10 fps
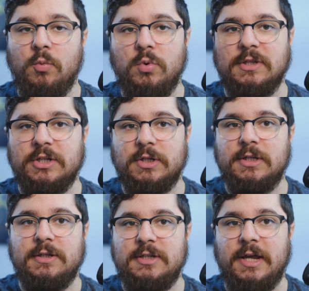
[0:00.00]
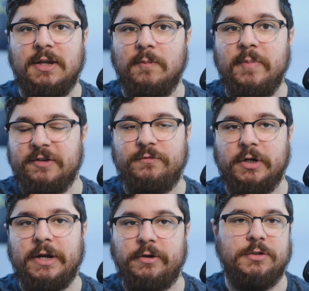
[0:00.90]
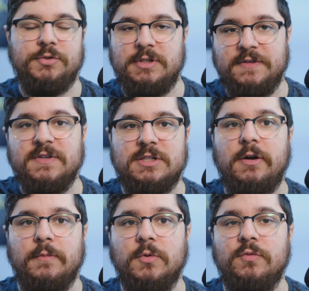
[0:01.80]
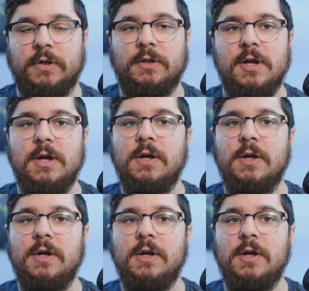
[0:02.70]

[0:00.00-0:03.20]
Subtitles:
would literally take a bit for a character to even start moving.